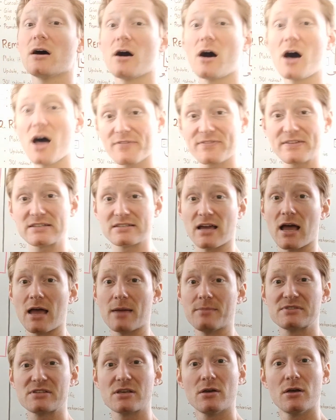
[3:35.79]

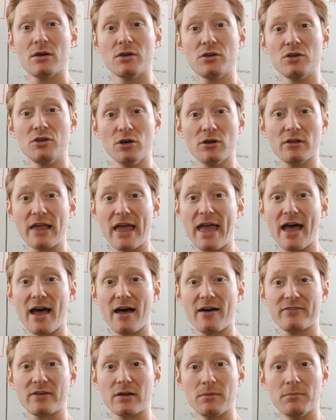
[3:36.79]
oftentimes you'll
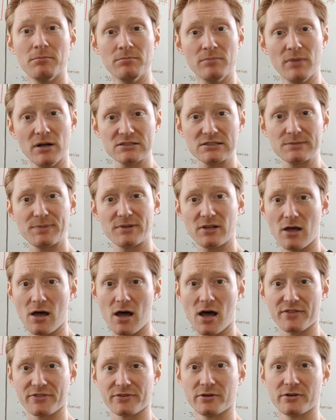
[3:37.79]
have multiple
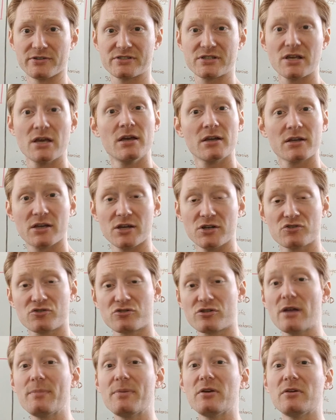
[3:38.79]
authors
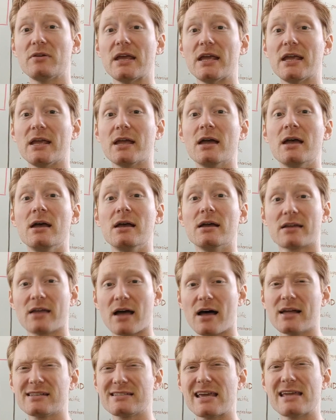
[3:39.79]
contributing
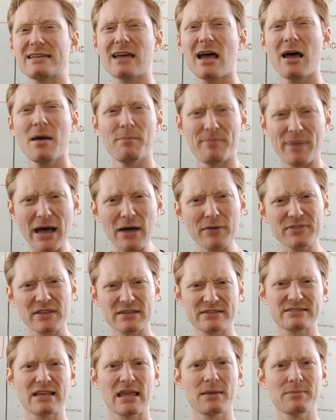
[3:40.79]
content about the
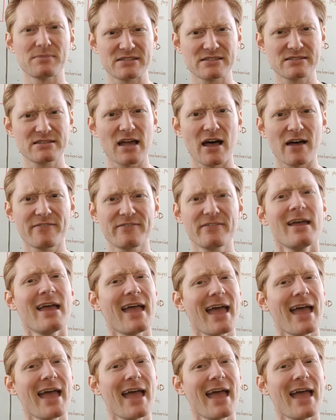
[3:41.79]
same stuff,